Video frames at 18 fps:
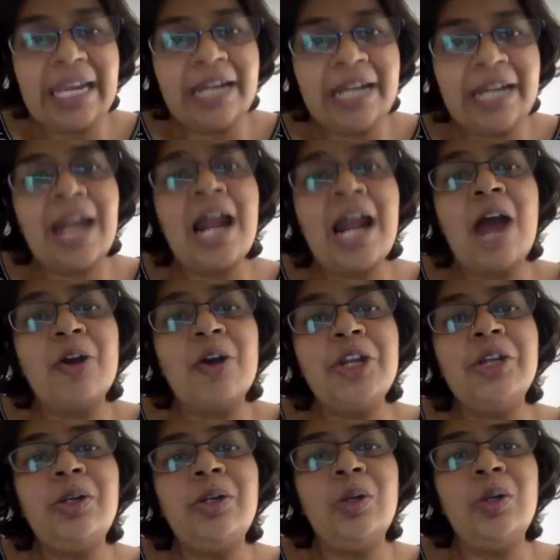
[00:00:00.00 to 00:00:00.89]
and how do
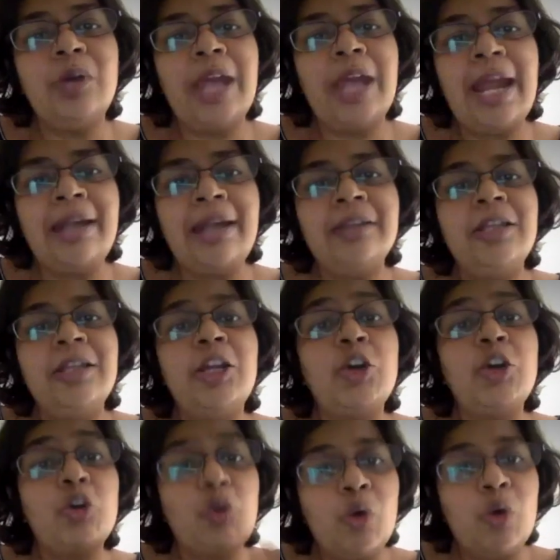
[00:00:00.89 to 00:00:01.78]
you look at the
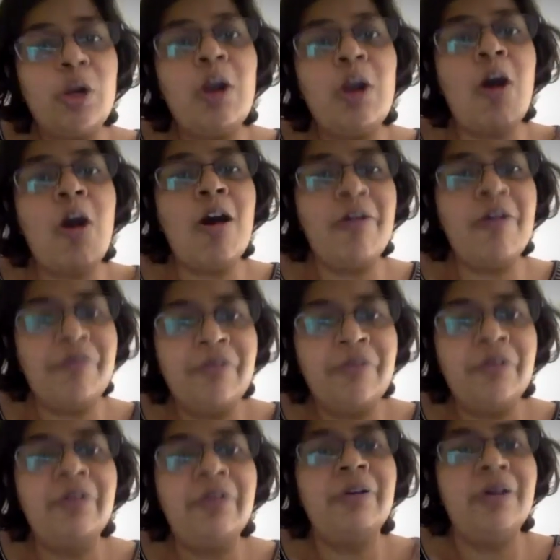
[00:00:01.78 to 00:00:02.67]
role of
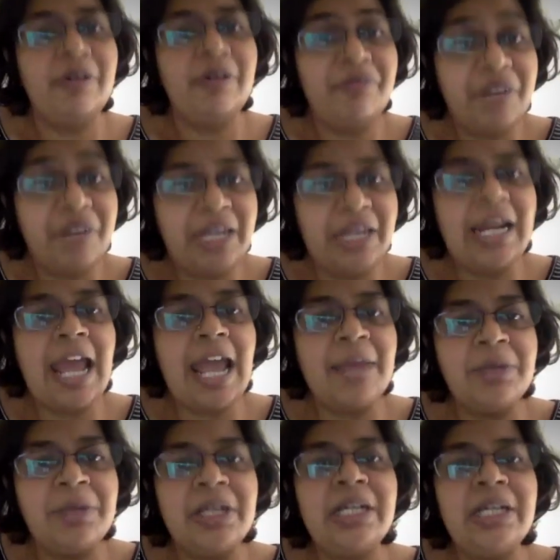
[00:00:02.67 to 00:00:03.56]
free
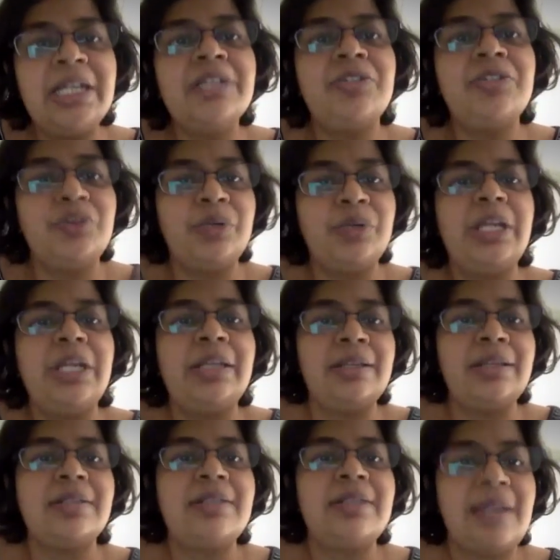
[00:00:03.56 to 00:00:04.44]
libraries during
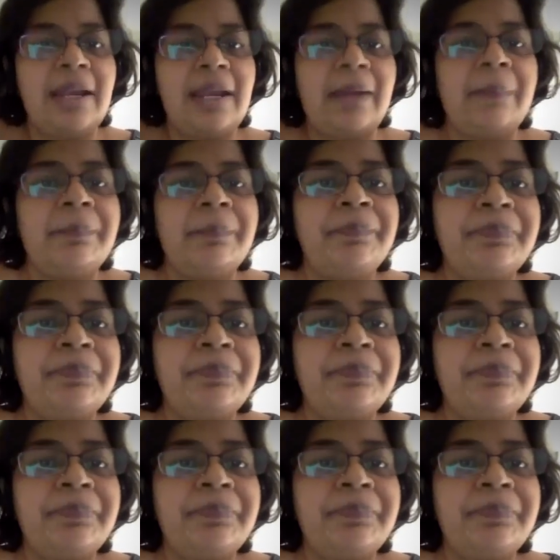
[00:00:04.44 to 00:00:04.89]
this time?